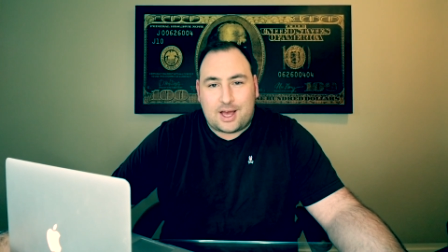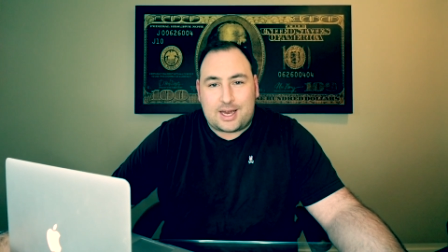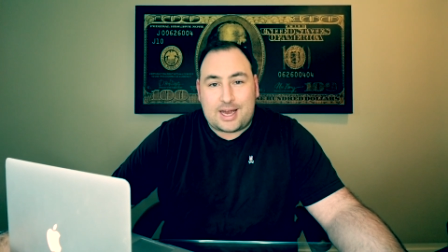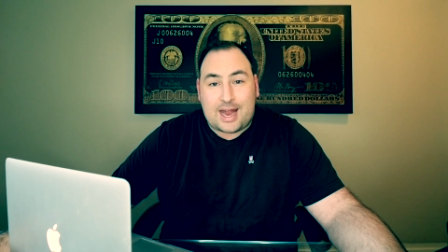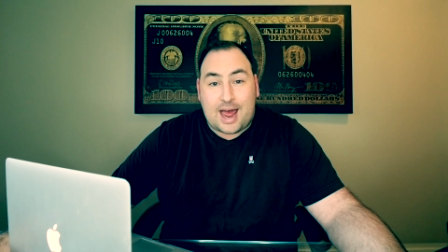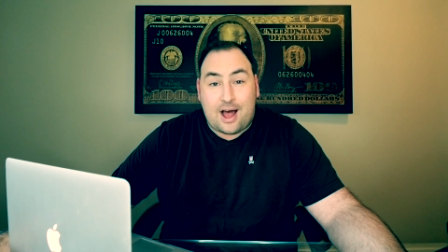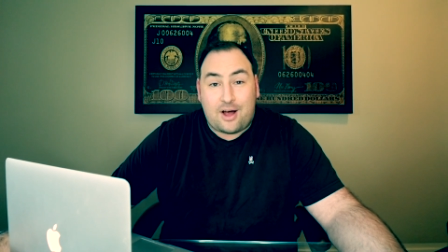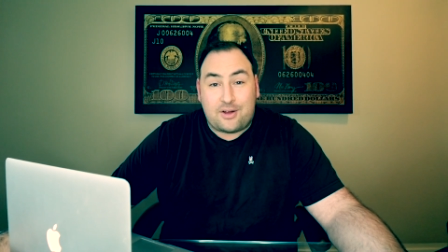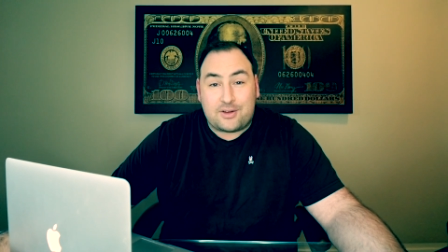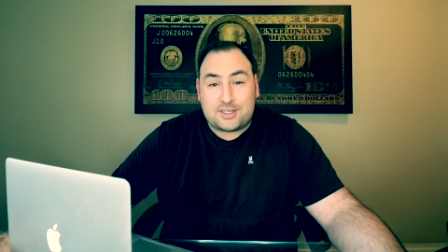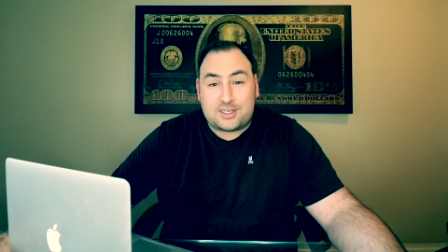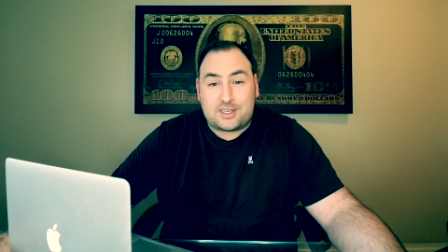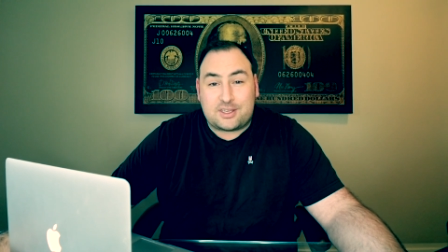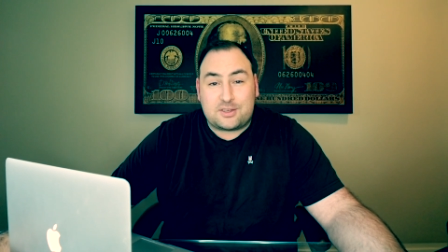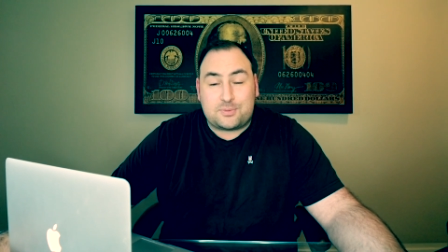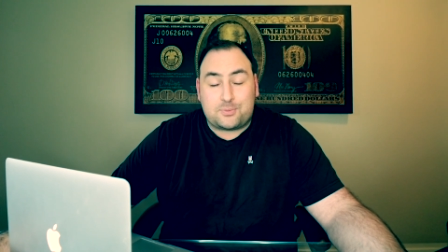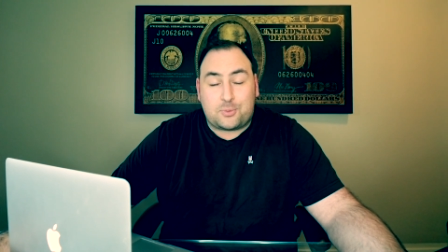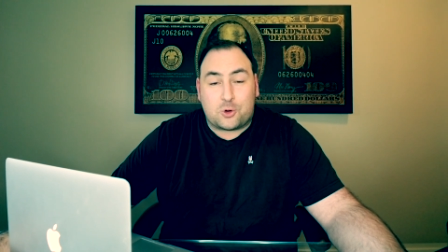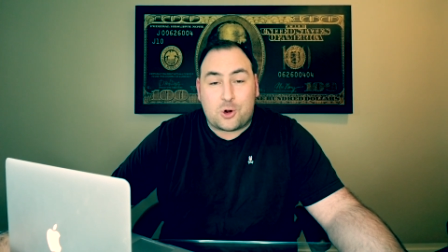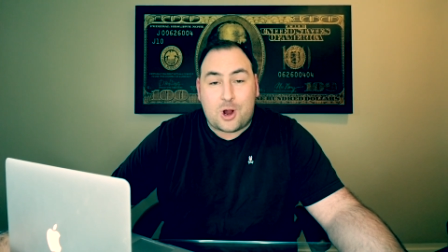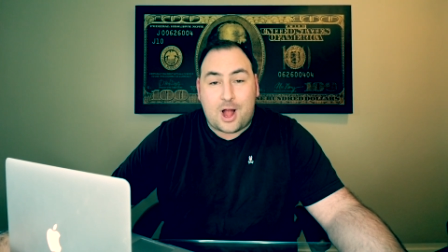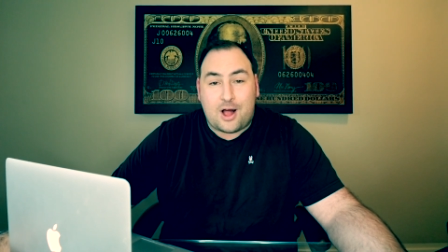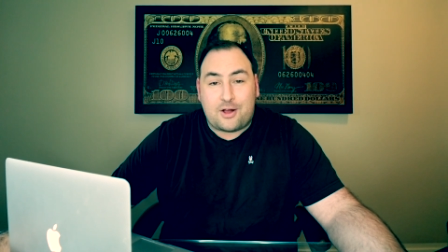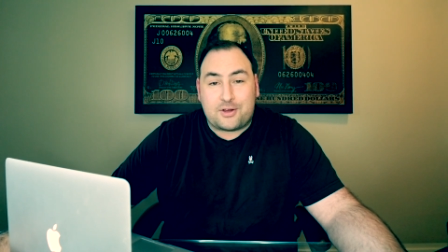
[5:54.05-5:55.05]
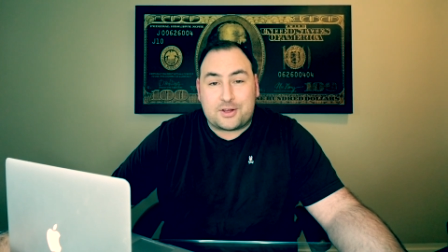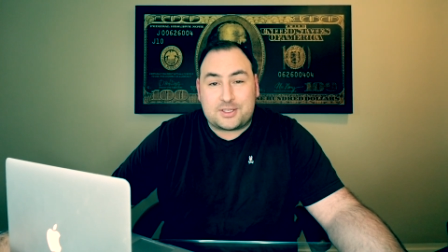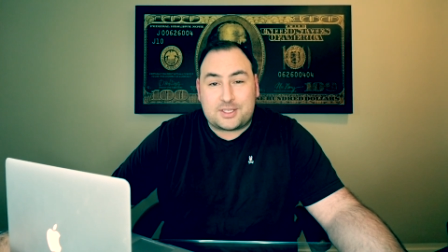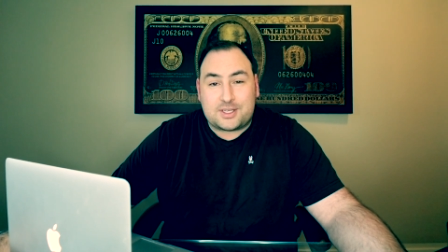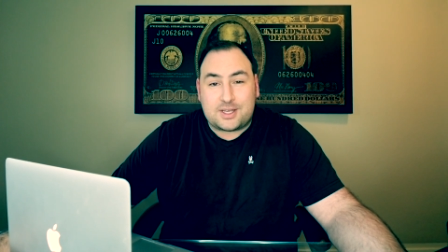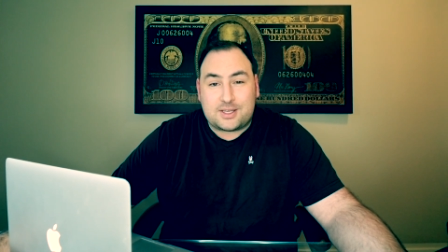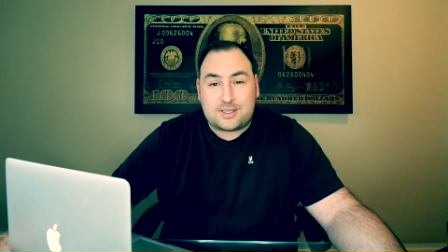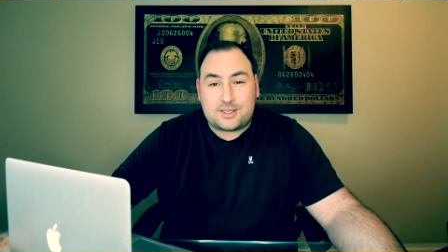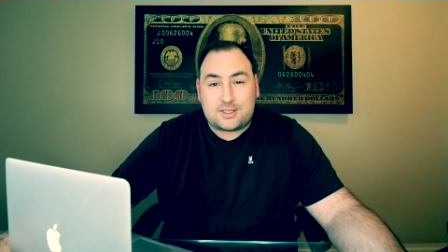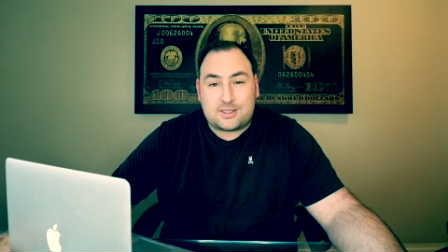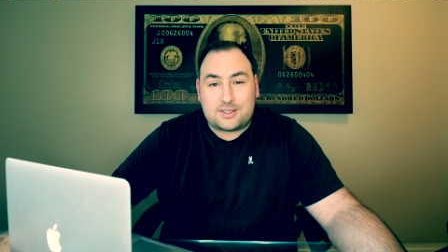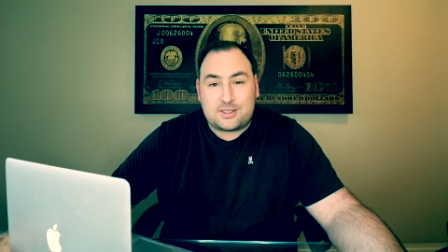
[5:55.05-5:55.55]
analysis
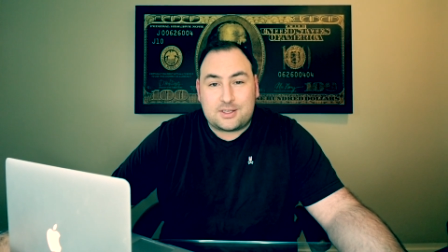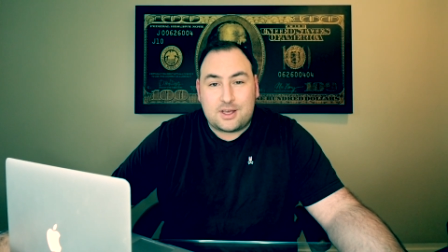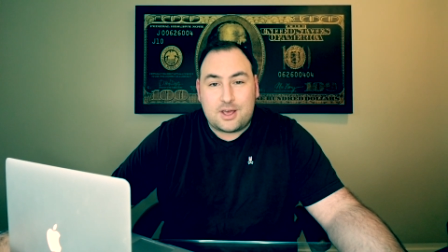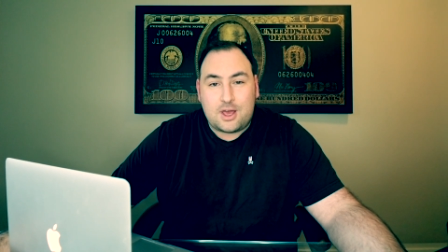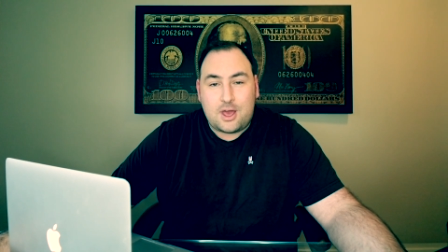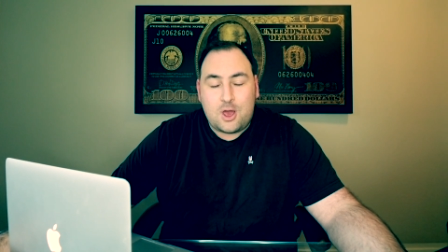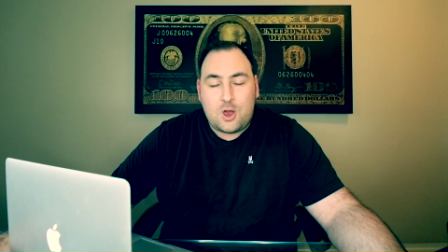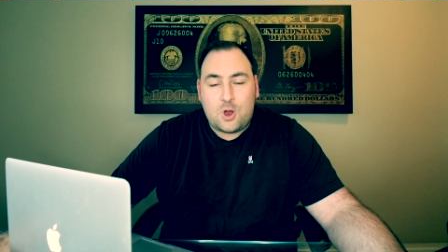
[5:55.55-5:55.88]
paralysis,